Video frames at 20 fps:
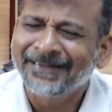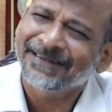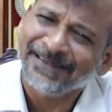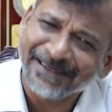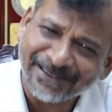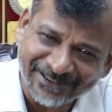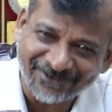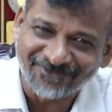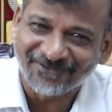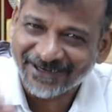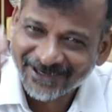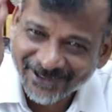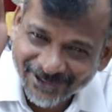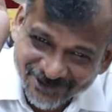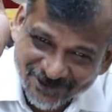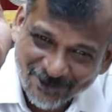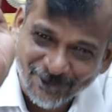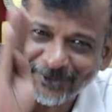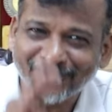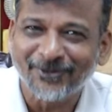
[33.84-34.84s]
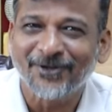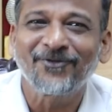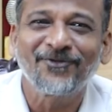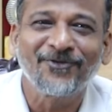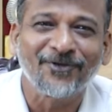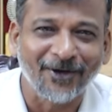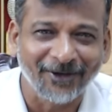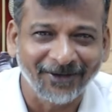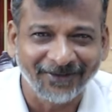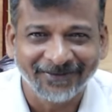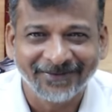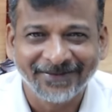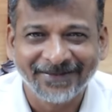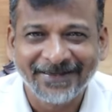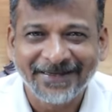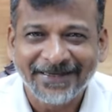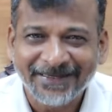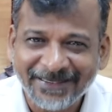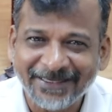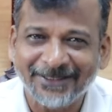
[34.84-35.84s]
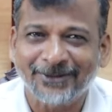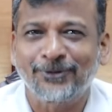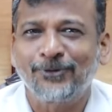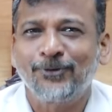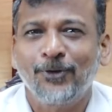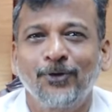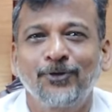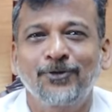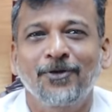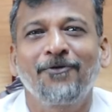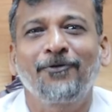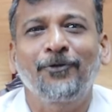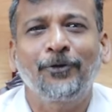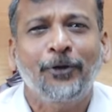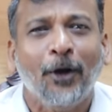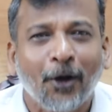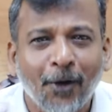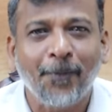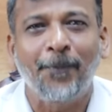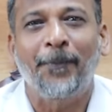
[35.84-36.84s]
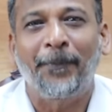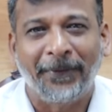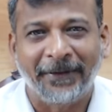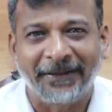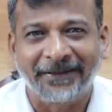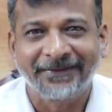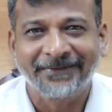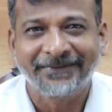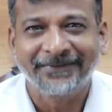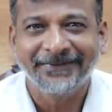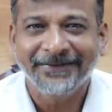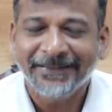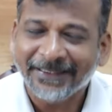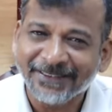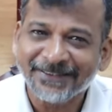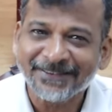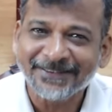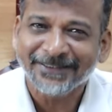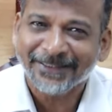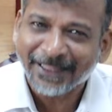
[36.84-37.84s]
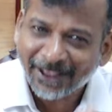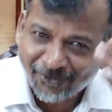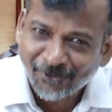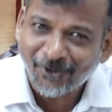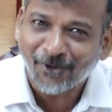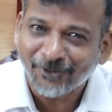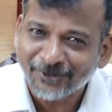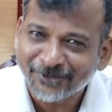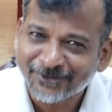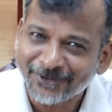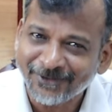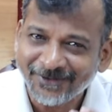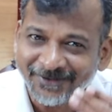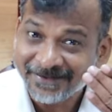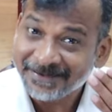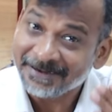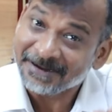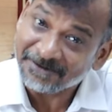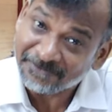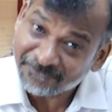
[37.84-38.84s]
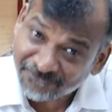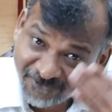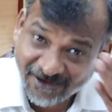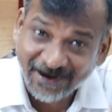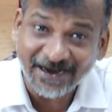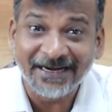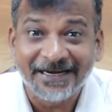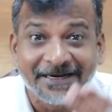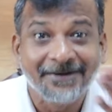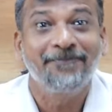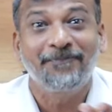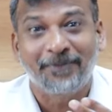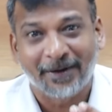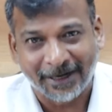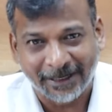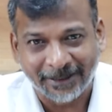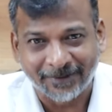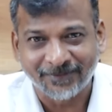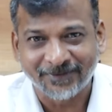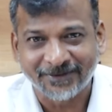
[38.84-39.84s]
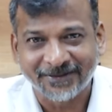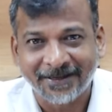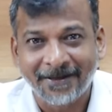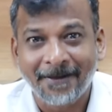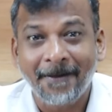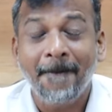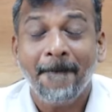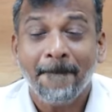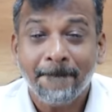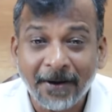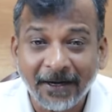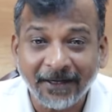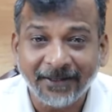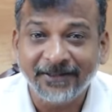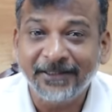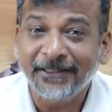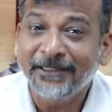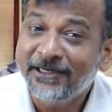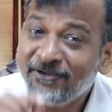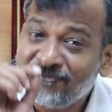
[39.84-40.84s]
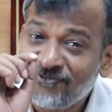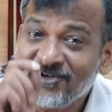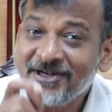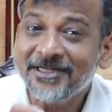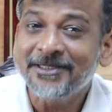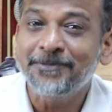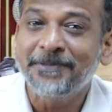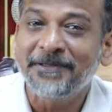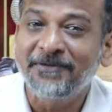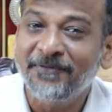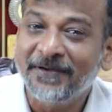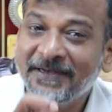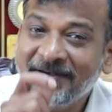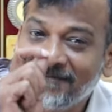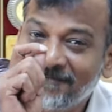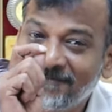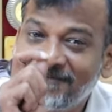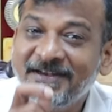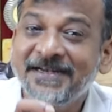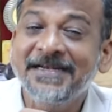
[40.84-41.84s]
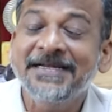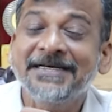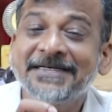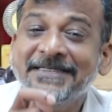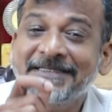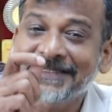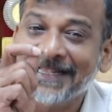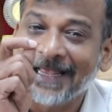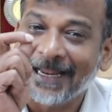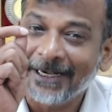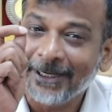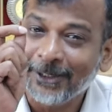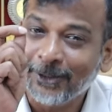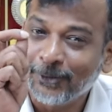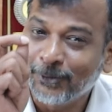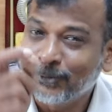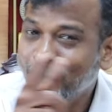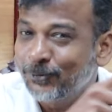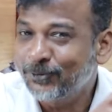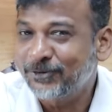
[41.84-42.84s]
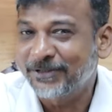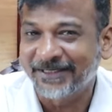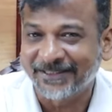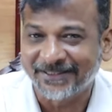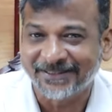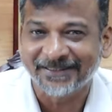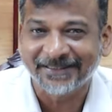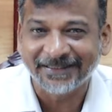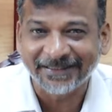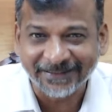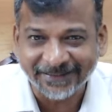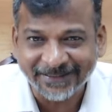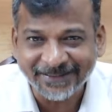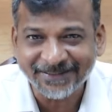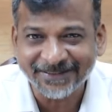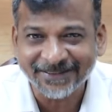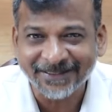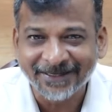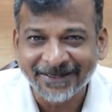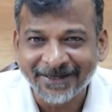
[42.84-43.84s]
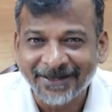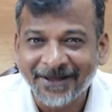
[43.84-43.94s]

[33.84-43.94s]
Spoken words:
Yes, winners also fall. Yes, those who have topped, yes, they have also failed in prelims. But the difference between winners and losers is,